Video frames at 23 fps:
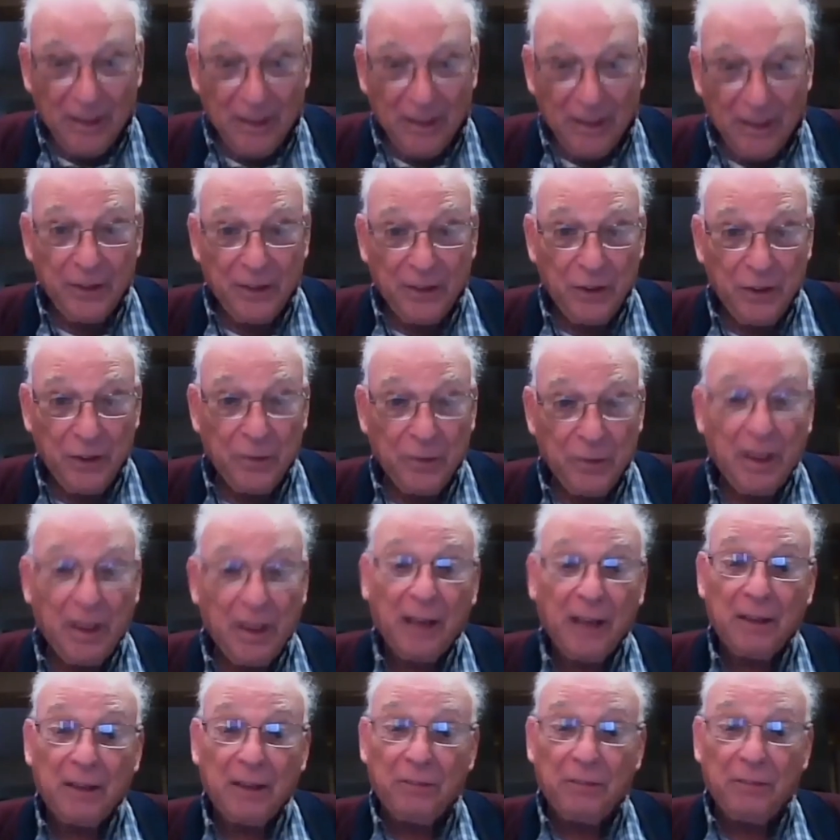you got
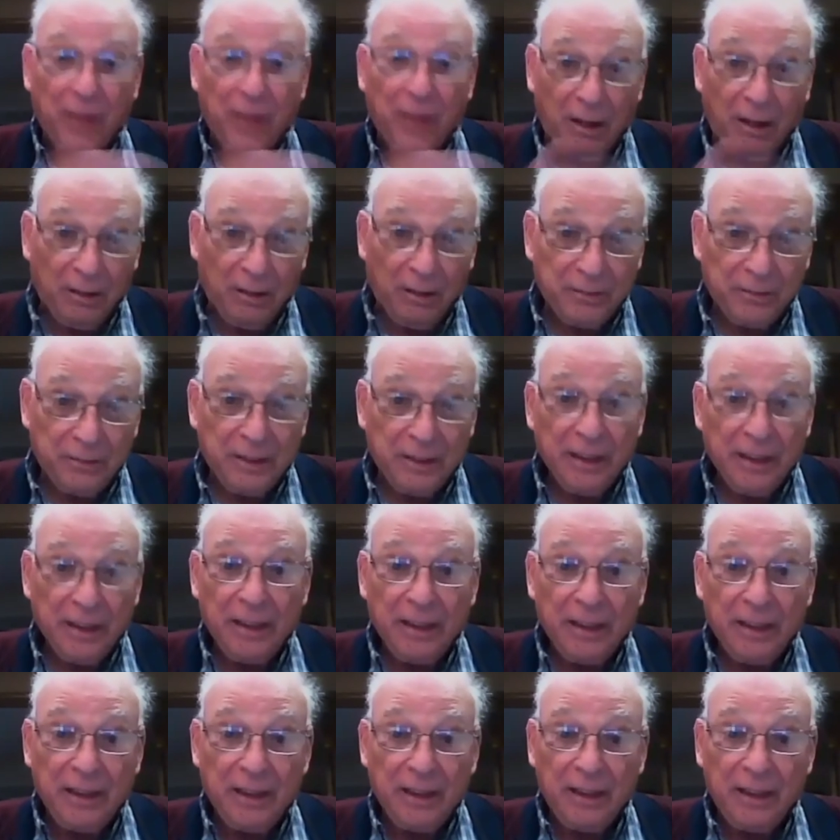involved
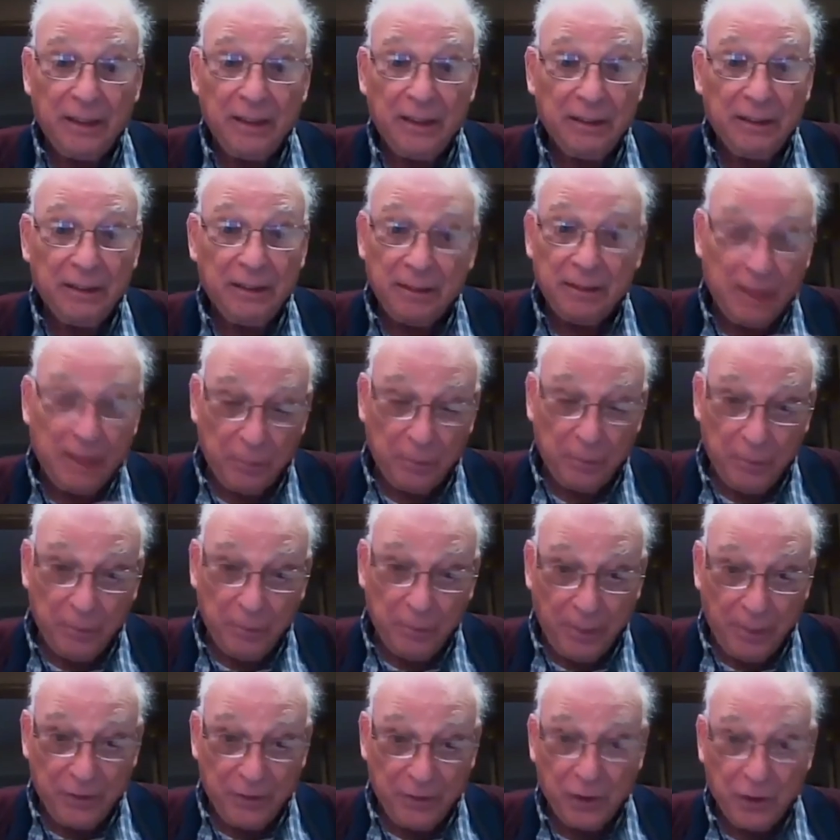in Temple
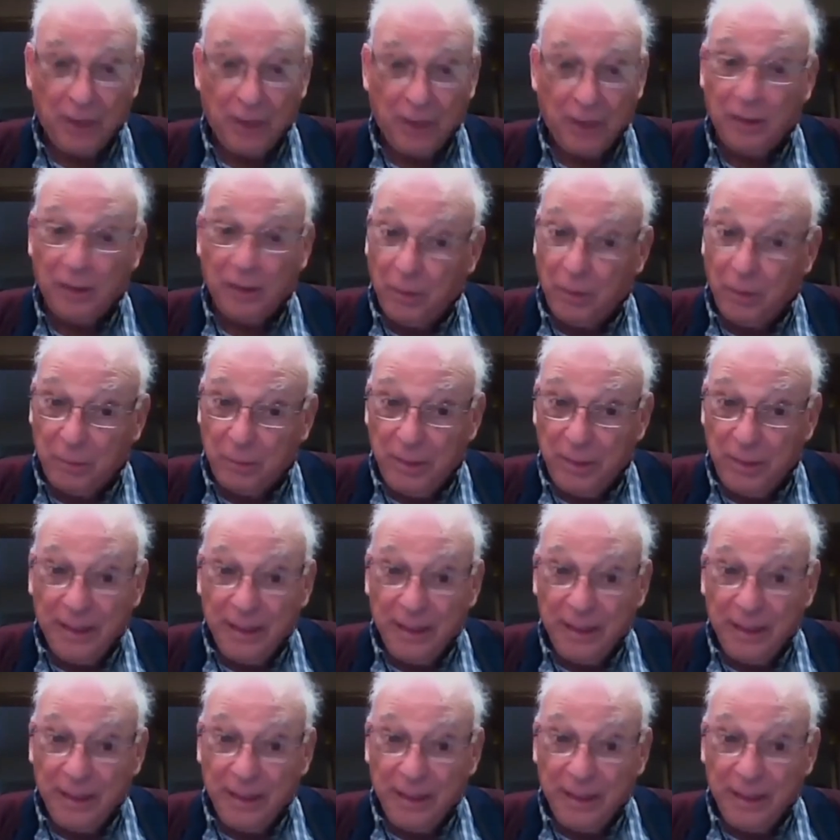Beth Shalom